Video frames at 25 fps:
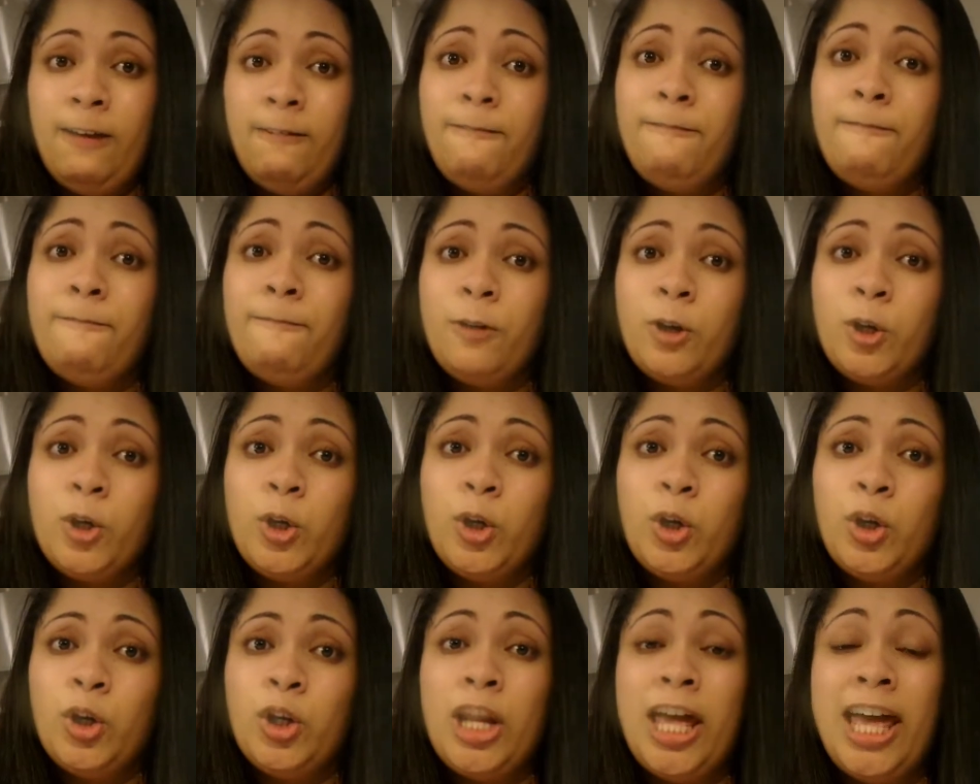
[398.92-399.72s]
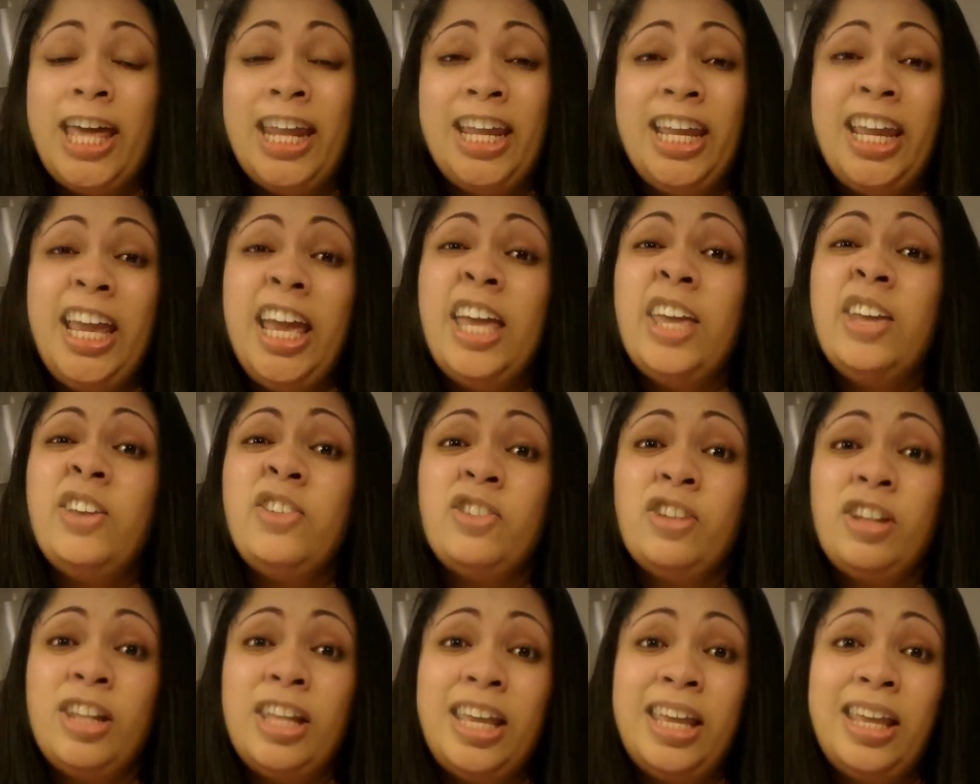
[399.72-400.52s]
phone, and
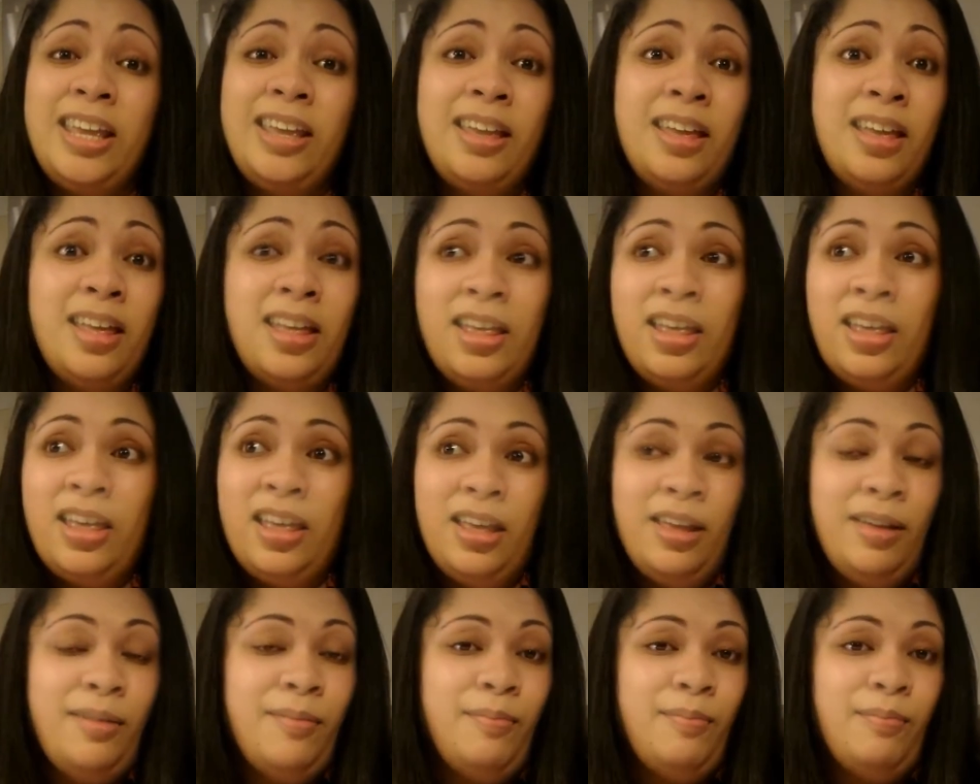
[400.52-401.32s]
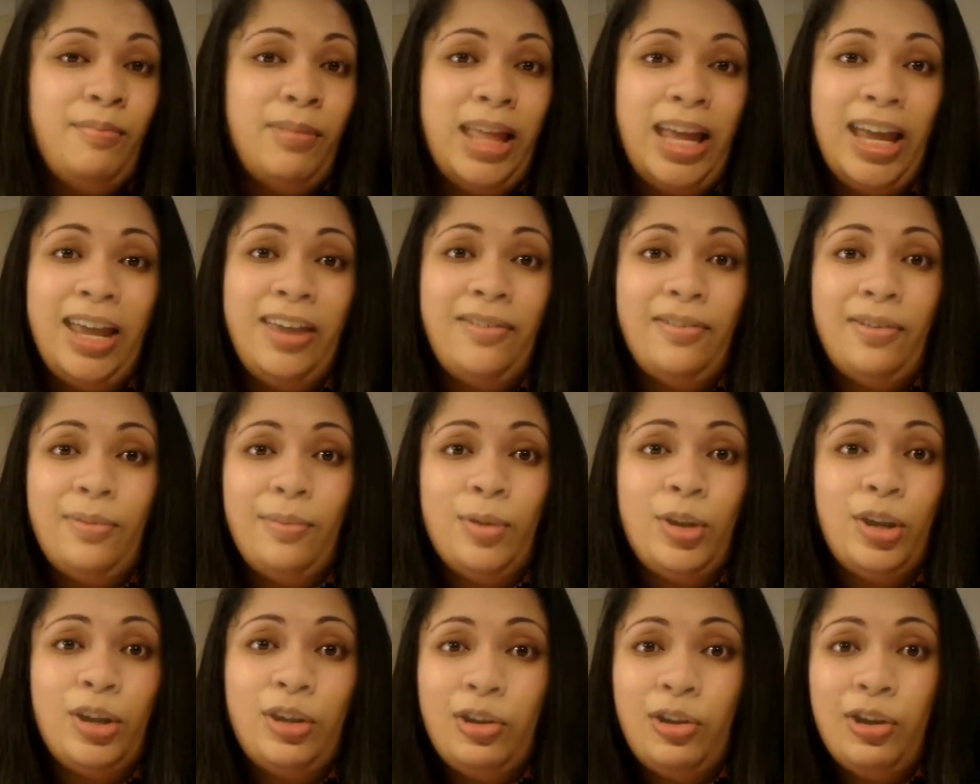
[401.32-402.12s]
occasionally, like if I'm
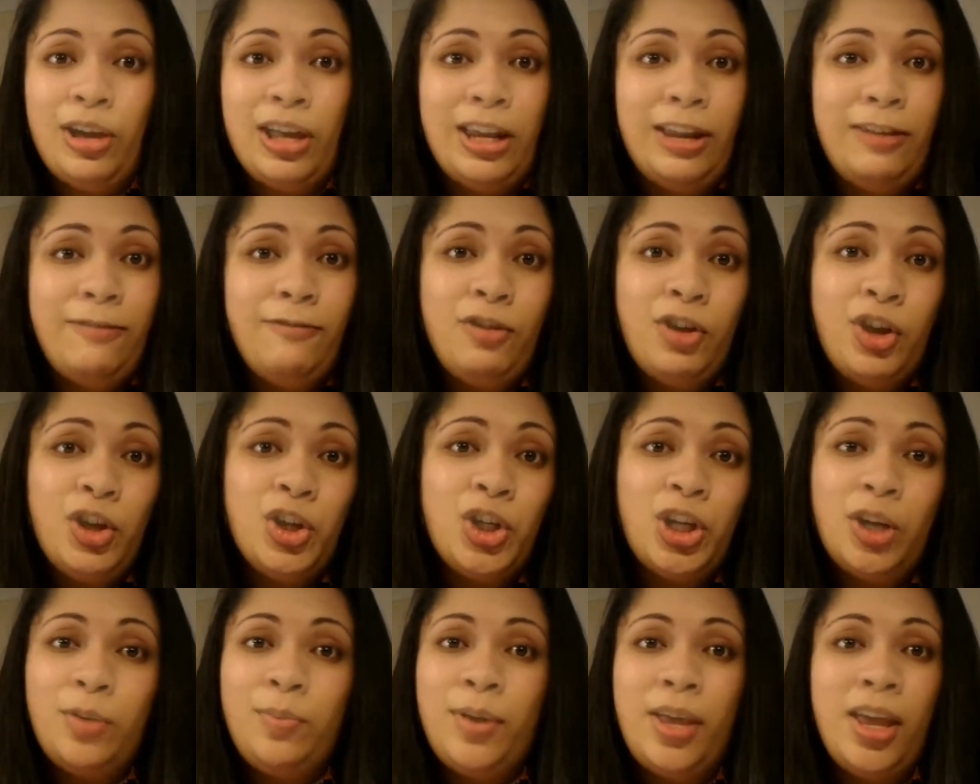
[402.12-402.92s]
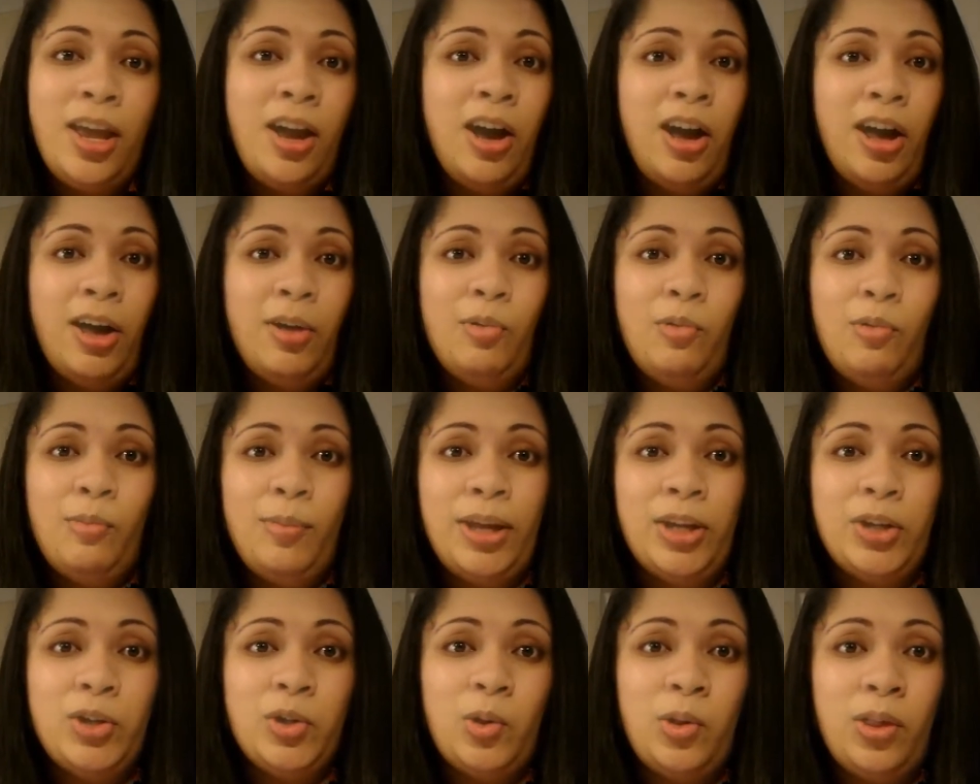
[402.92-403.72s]
going to do any food shopping, I will
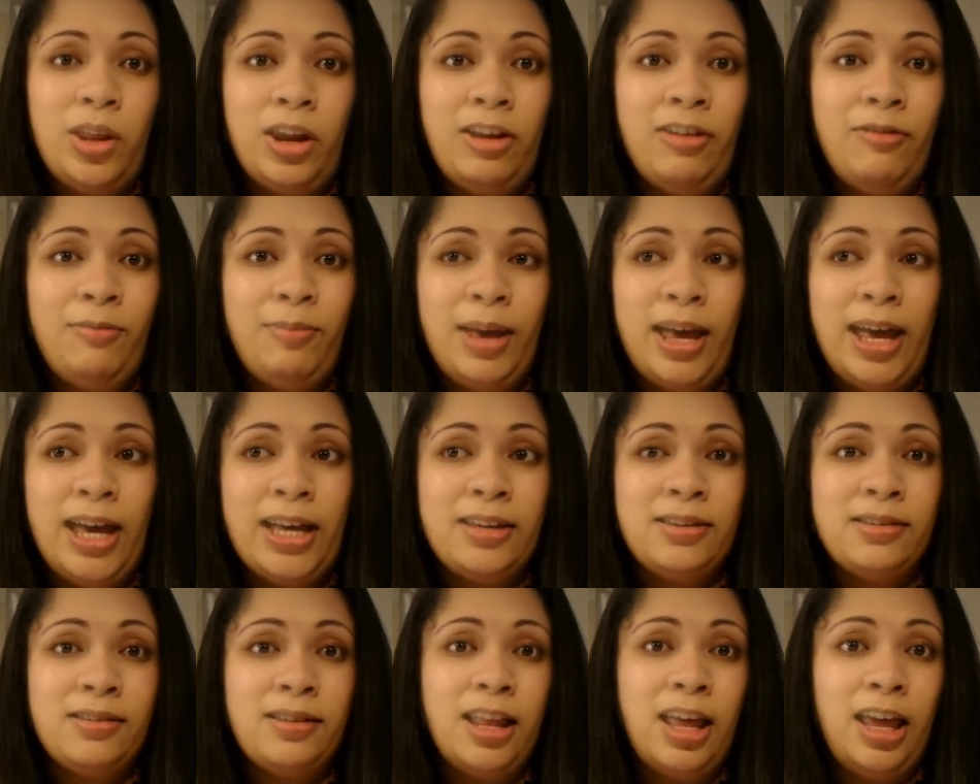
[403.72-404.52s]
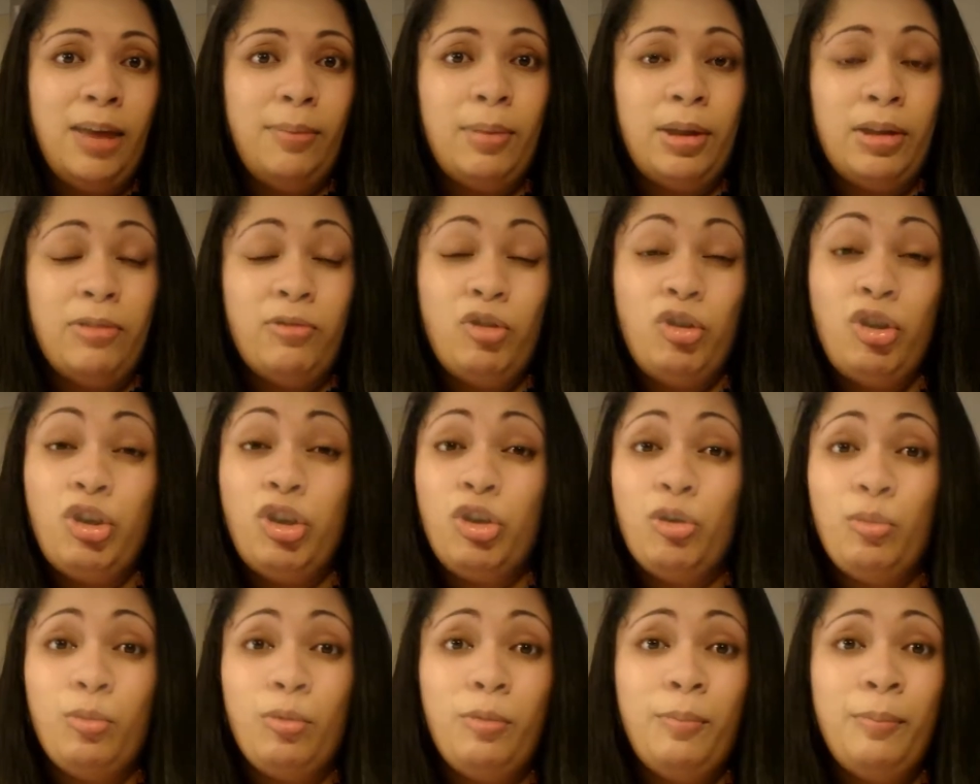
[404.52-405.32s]
make sure that I've packed like my
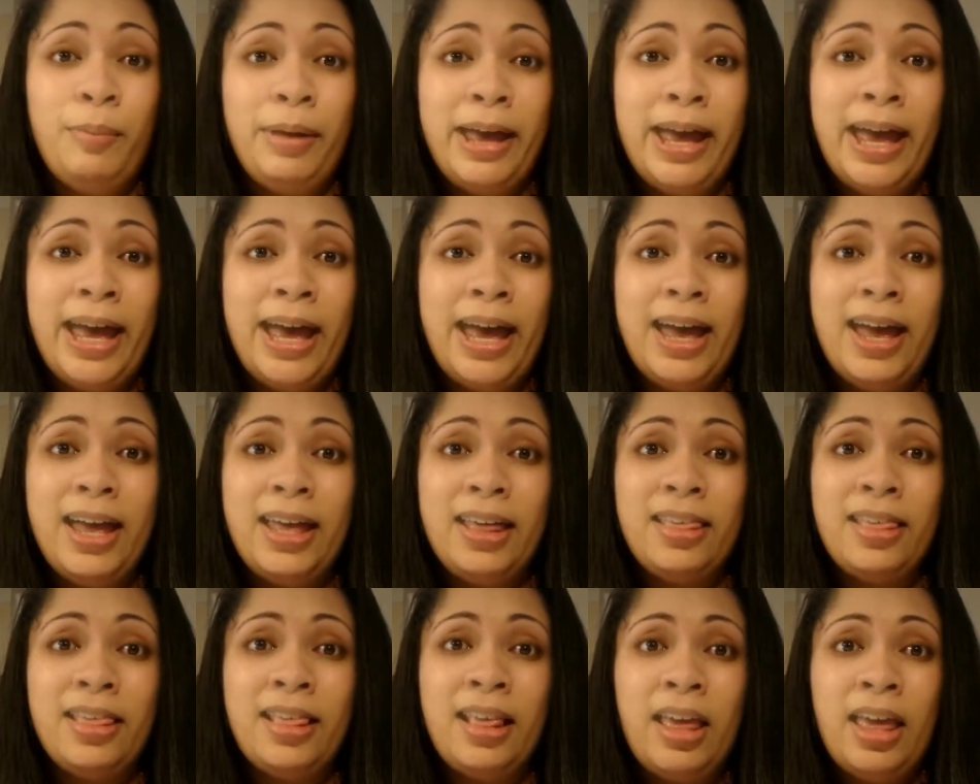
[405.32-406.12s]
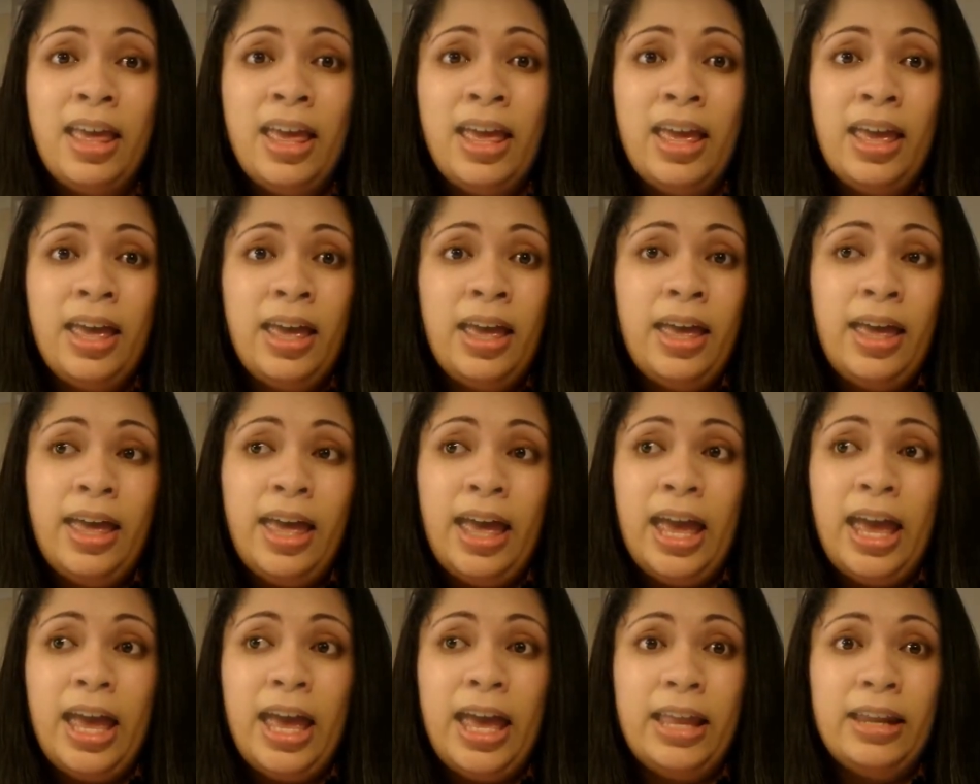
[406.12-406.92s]
reusable bags
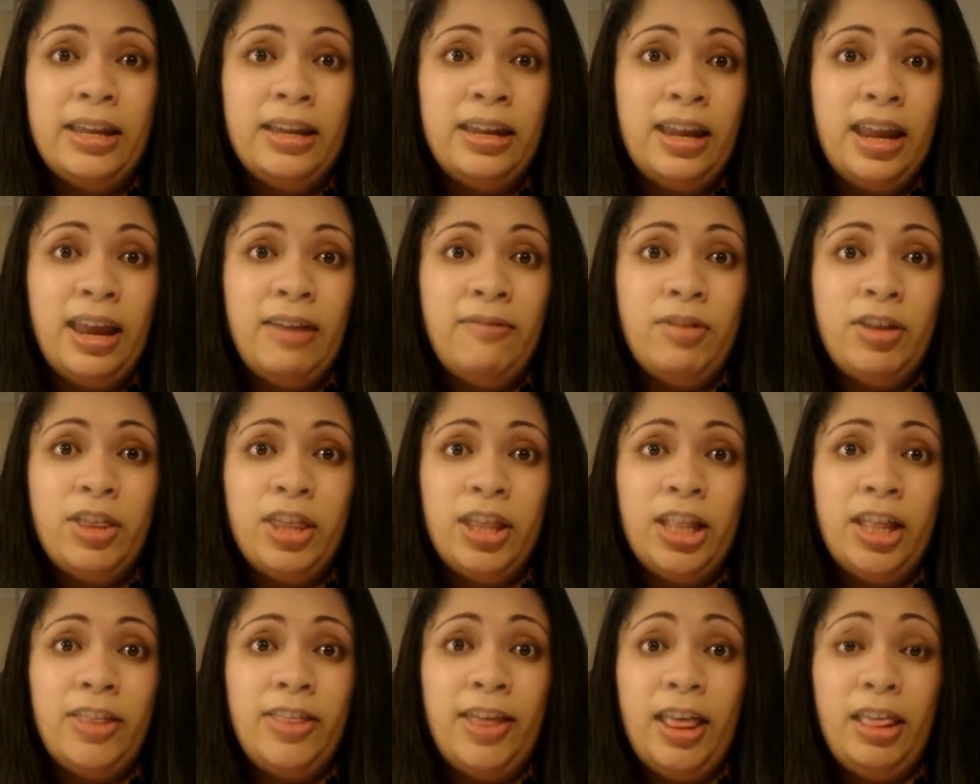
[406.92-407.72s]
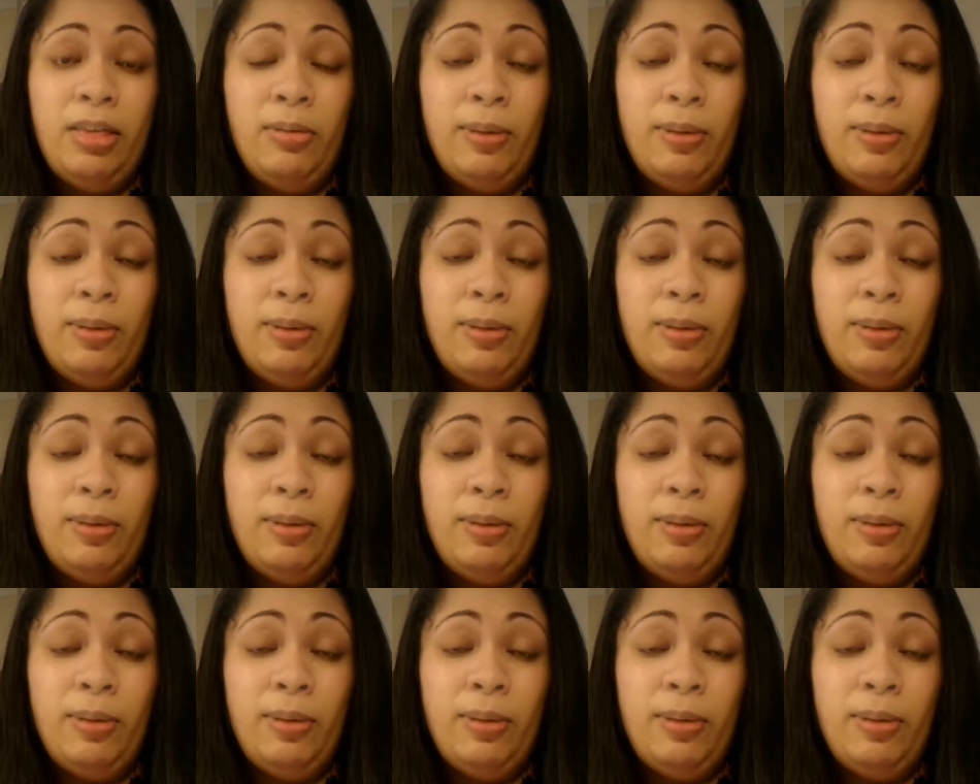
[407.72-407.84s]
and everything like that.